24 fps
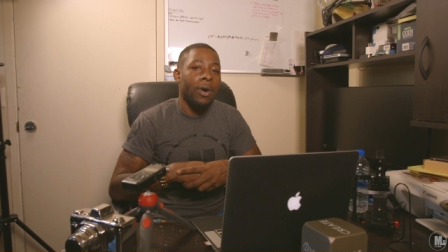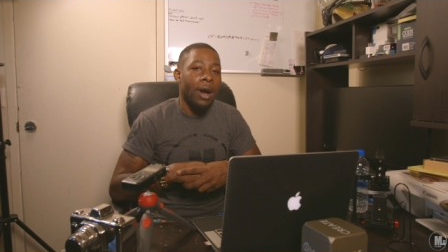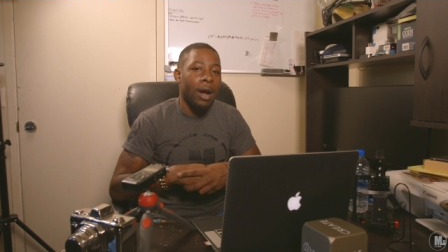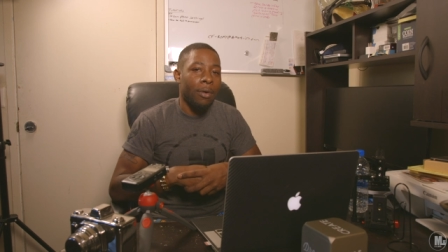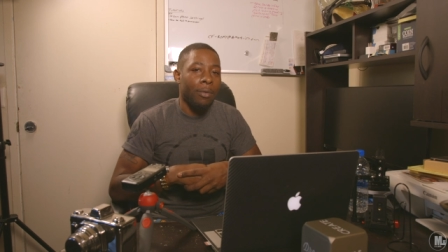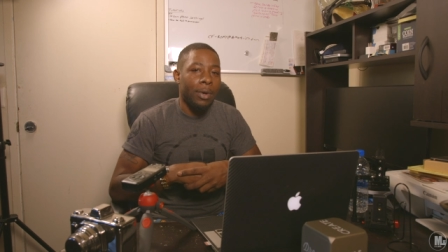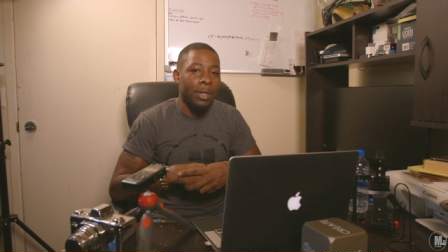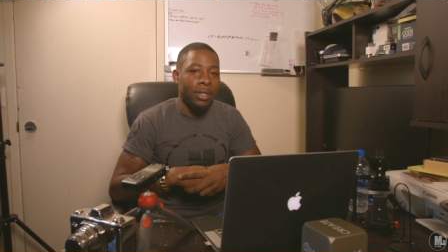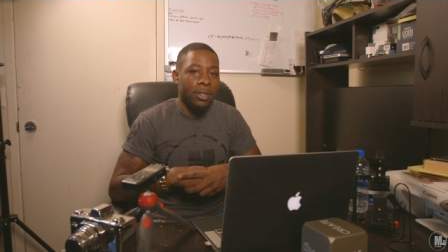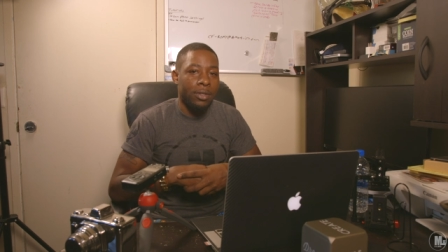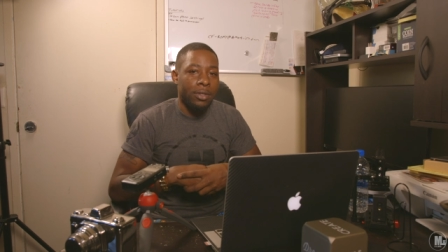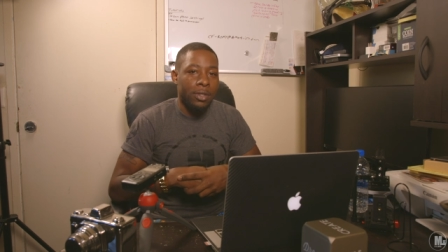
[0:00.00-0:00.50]
are at
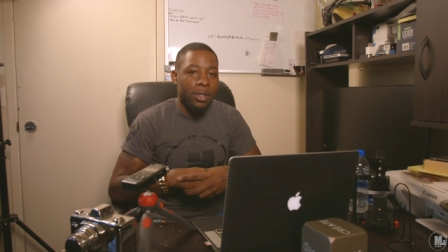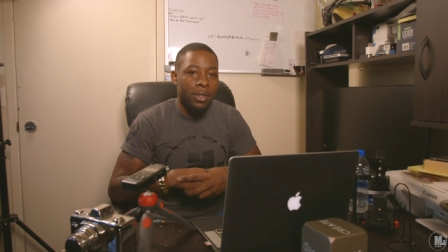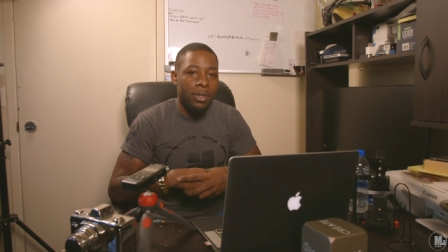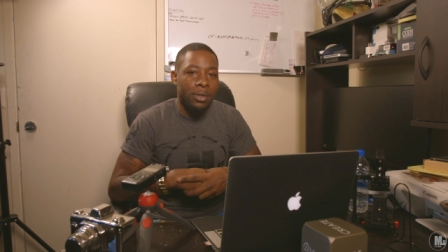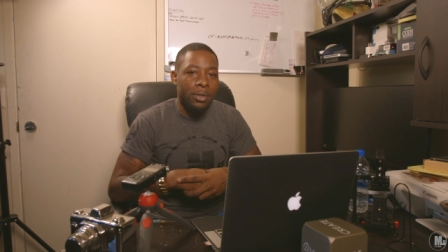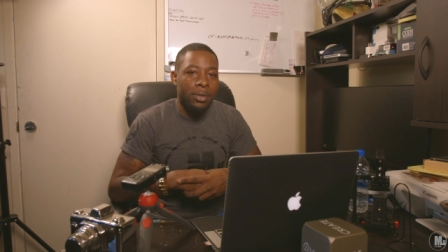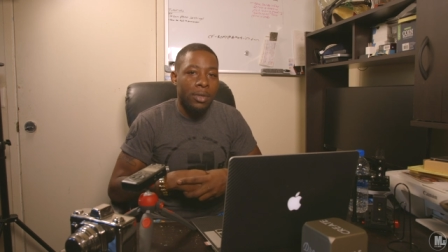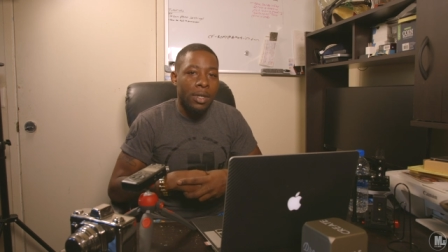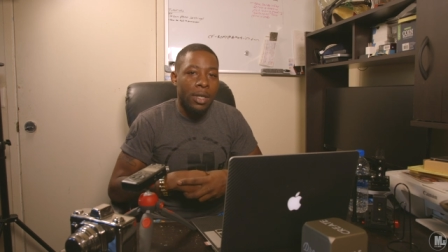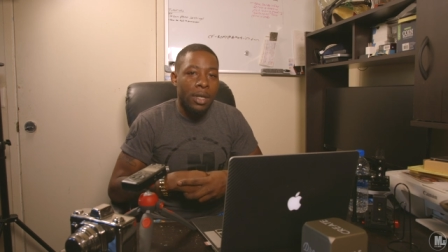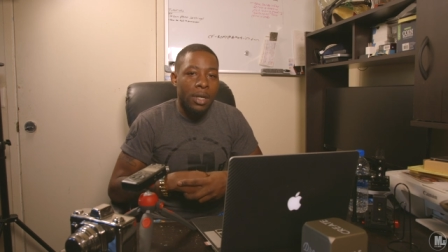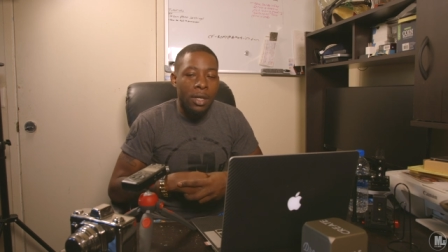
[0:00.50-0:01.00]
what you
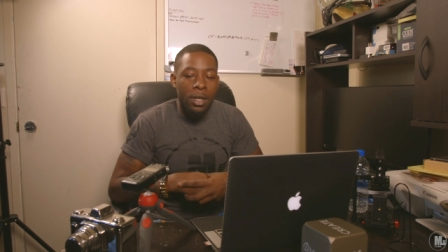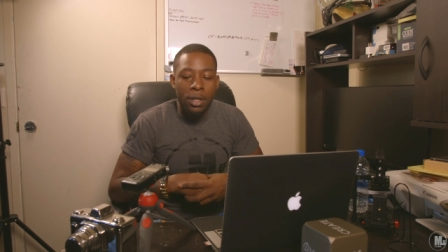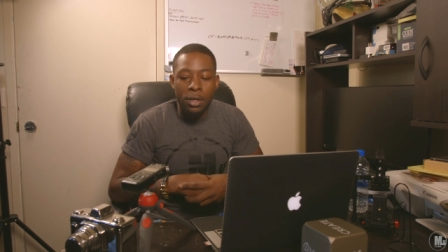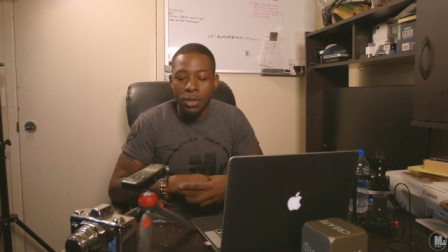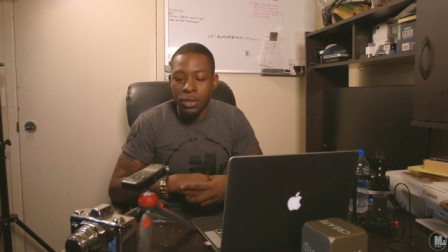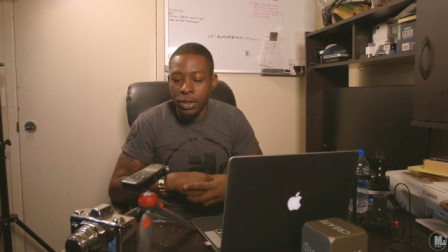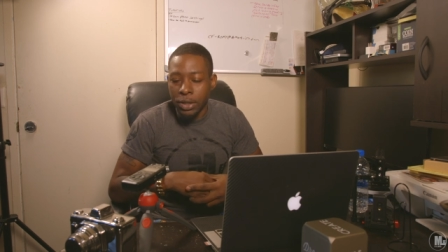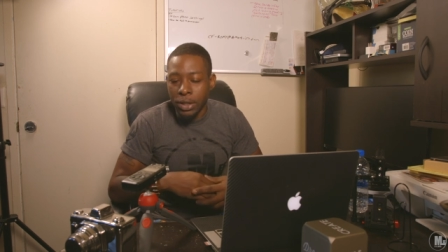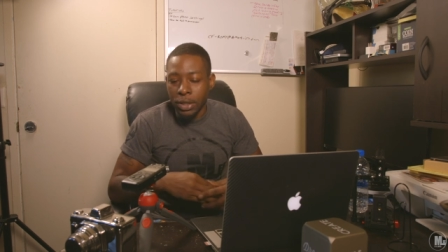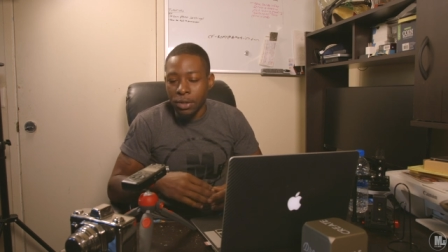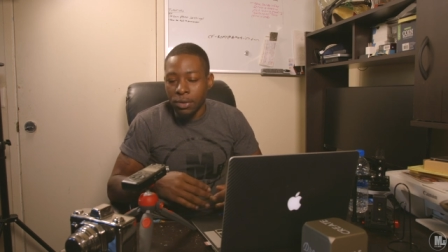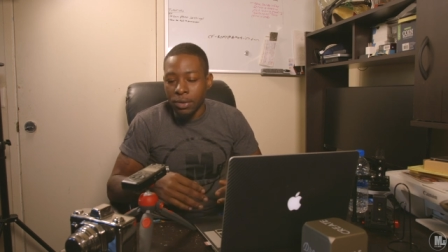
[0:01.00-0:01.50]
do, you
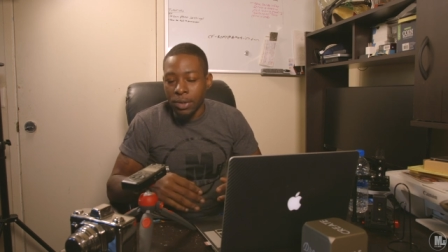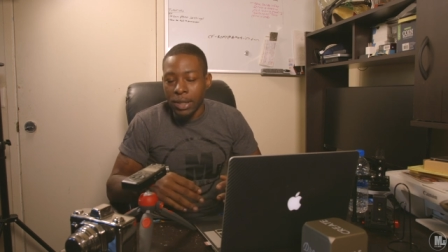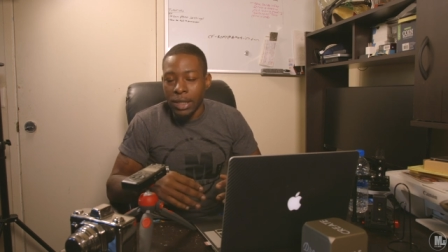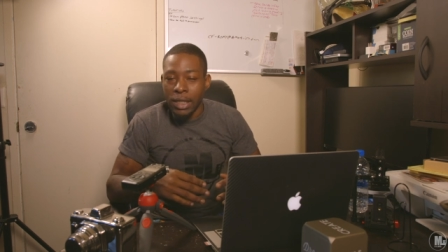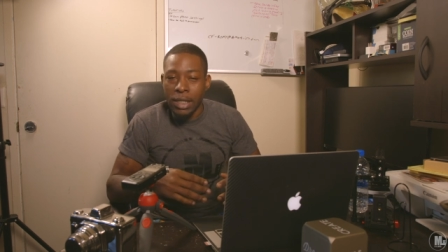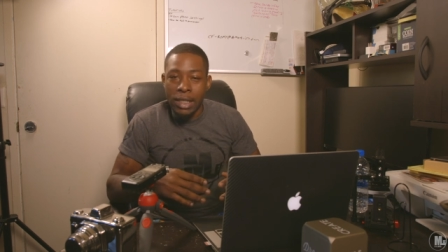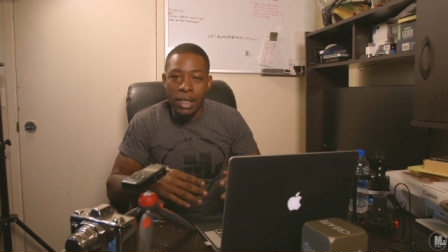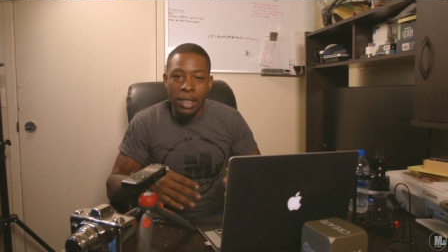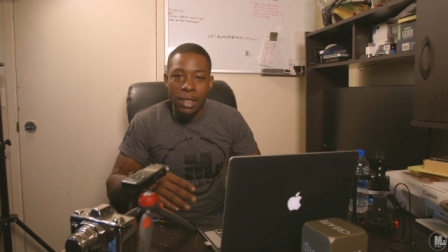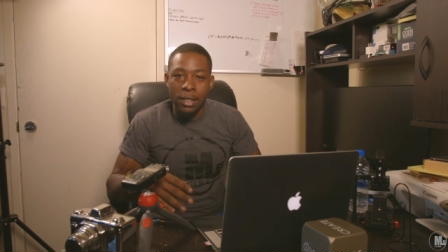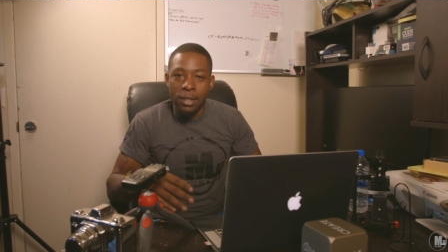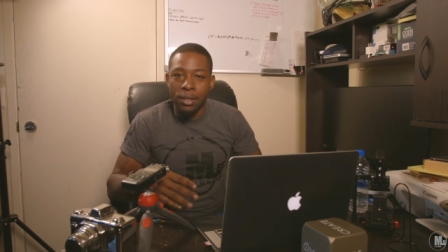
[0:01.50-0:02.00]
still
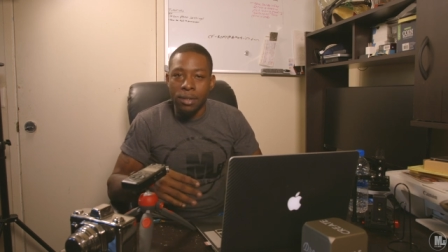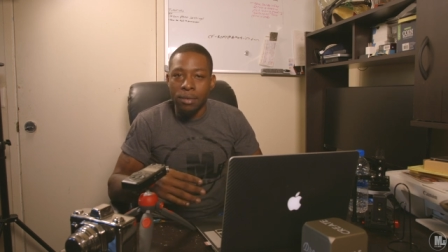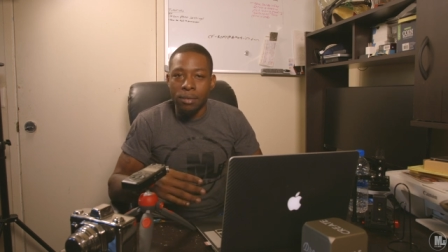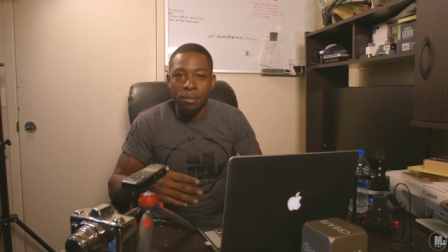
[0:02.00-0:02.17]
need